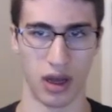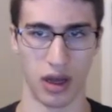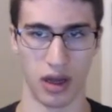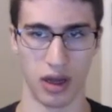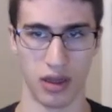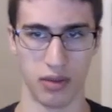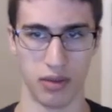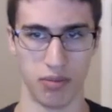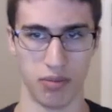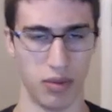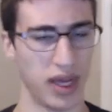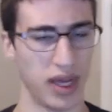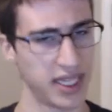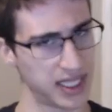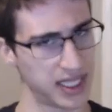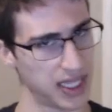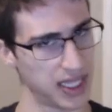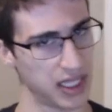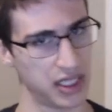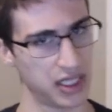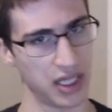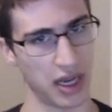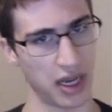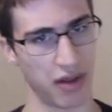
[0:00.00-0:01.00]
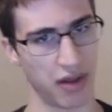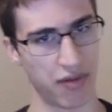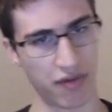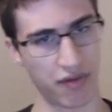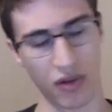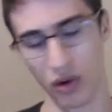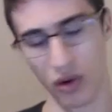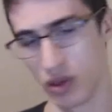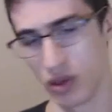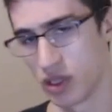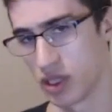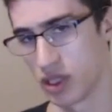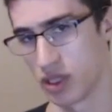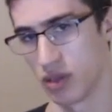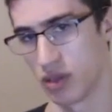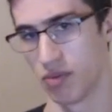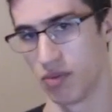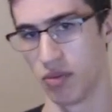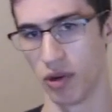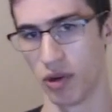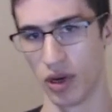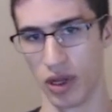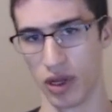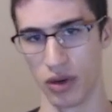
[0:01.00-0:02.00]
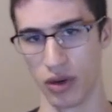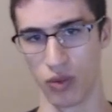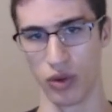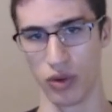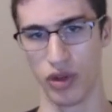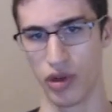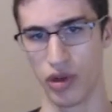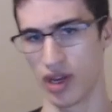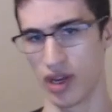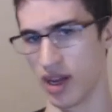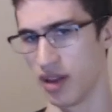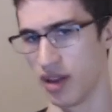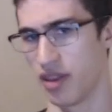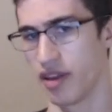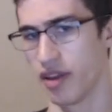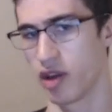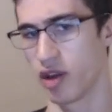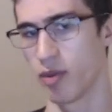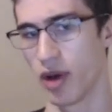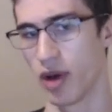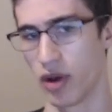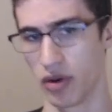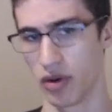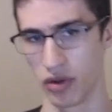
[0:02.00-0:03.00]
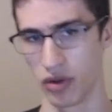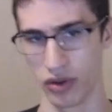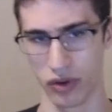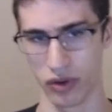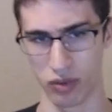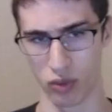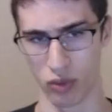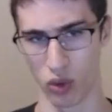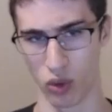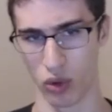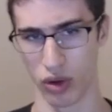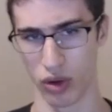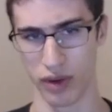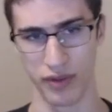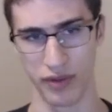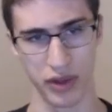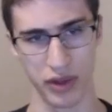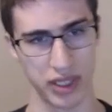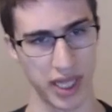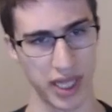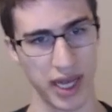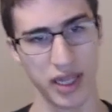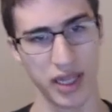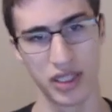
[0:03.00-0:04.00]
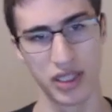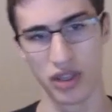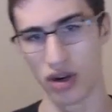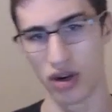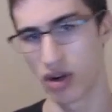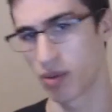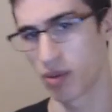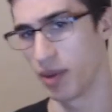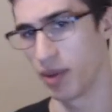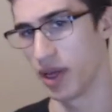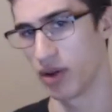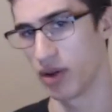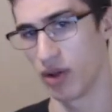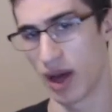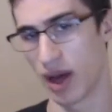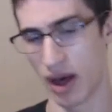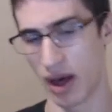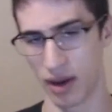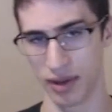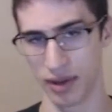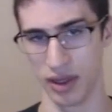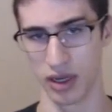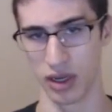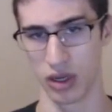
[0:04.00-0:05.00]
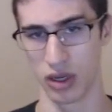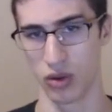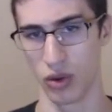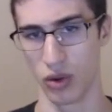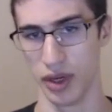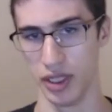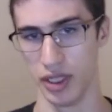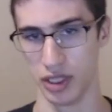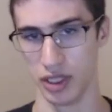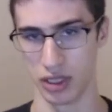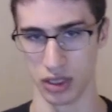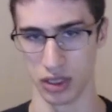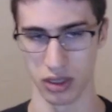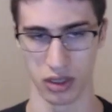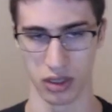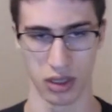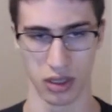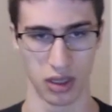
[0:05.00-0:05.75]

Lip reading: makes sense at first, but when you kind of think about it a little more, if you take Darkmantle out of the equation,